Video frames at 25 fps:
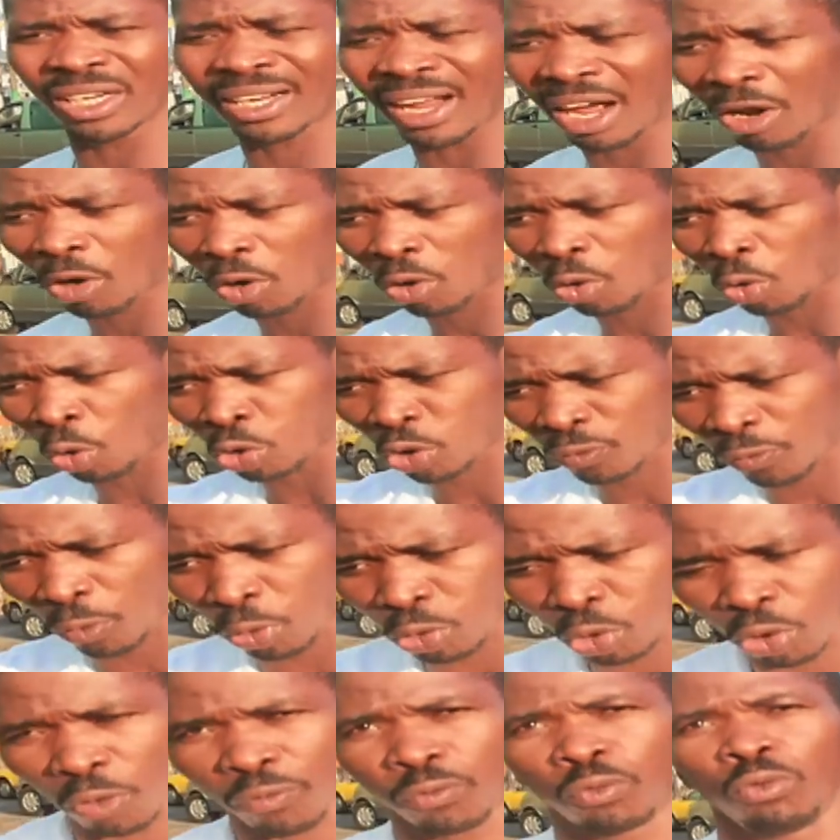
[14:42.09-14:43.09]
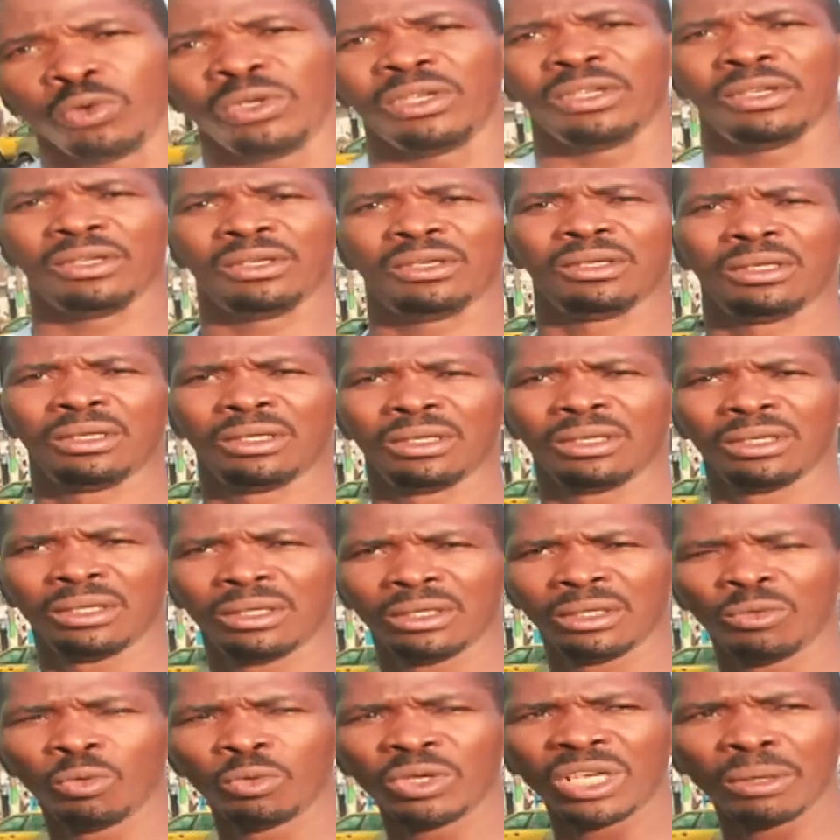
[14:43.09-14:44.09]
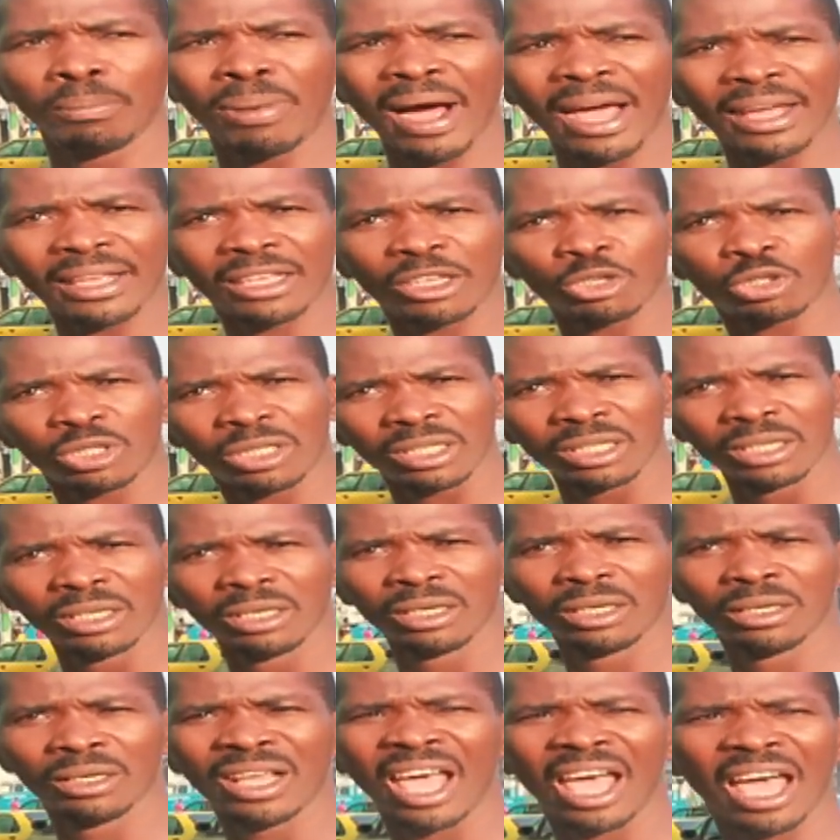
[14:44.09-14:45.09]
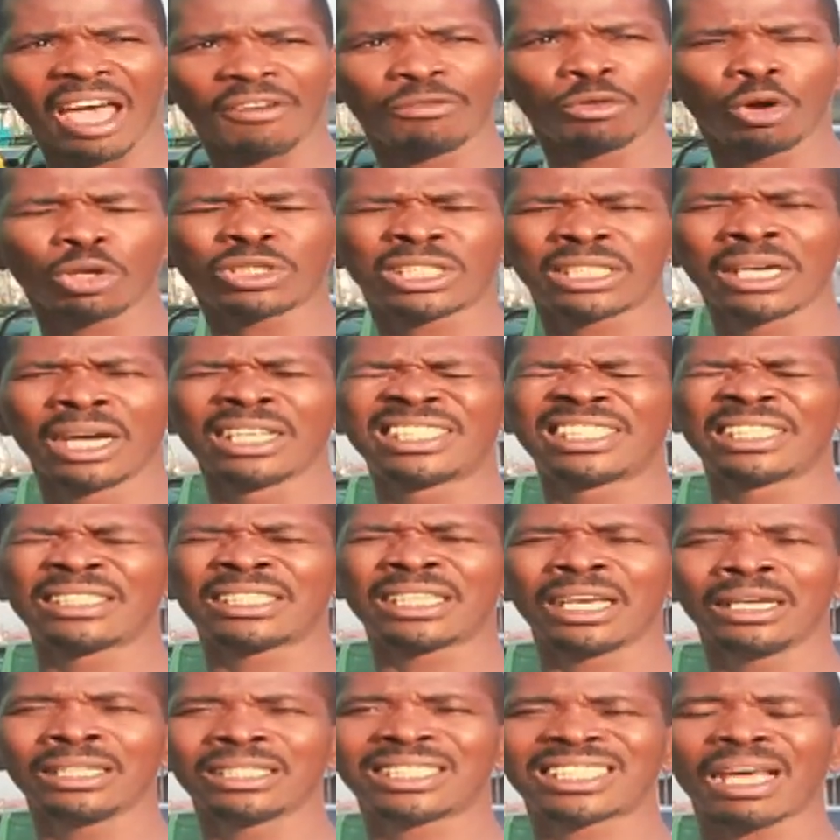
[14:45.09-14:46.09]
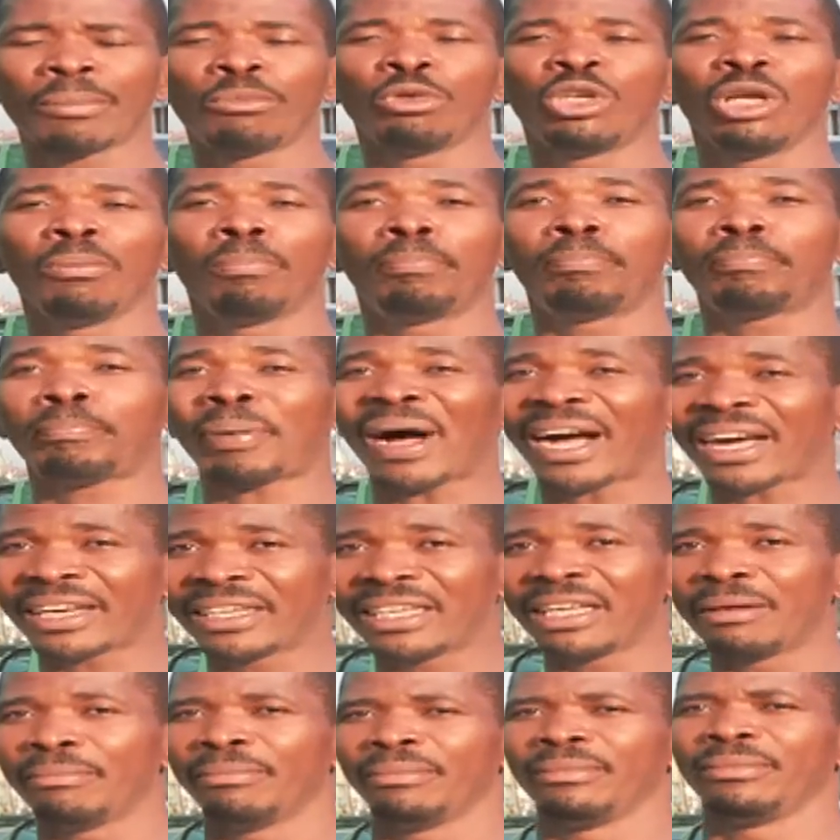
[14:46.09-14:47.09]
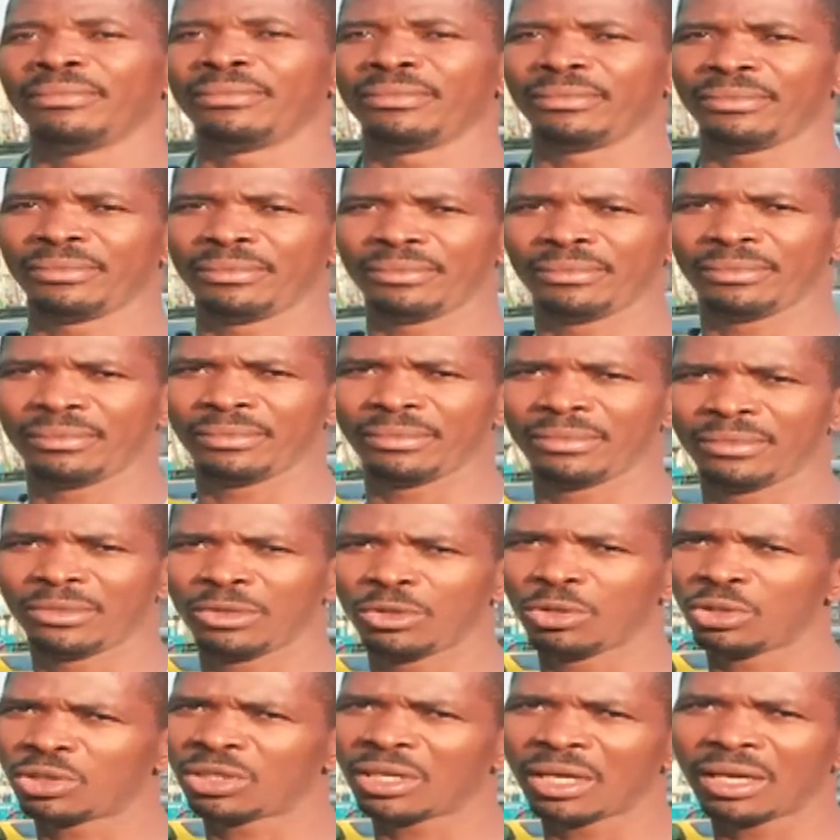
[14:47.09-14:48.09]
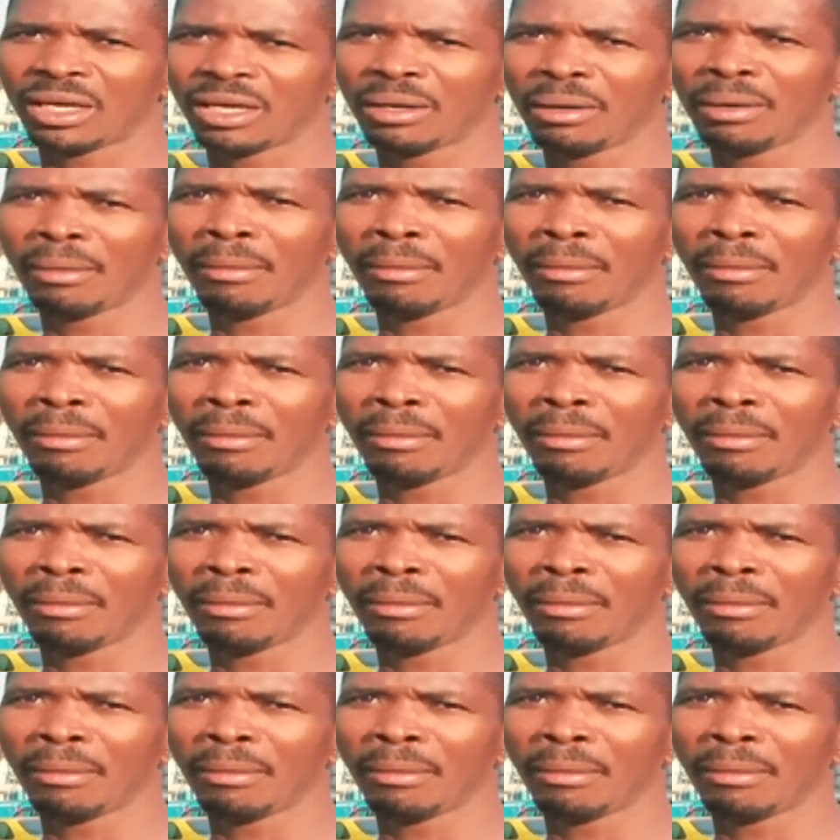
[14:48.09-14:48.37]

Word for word: You can't cut front of we. Yes. With the bike, you see. Yes. If not take time, you bang them. Yes, not true.